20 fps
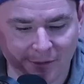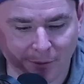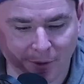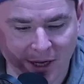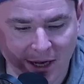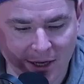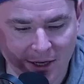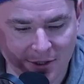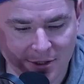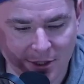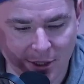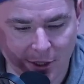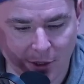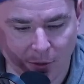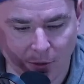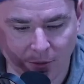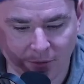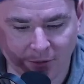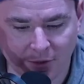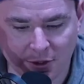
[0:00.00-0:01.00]
were kind of
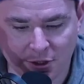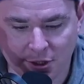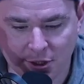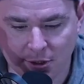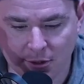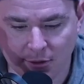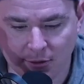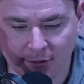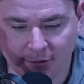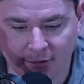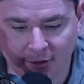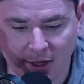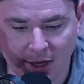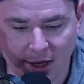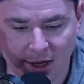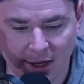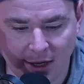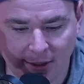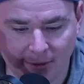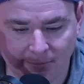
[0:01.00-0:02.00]
dickholes to Jews.
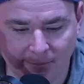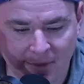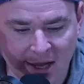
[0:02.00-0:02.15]
Um,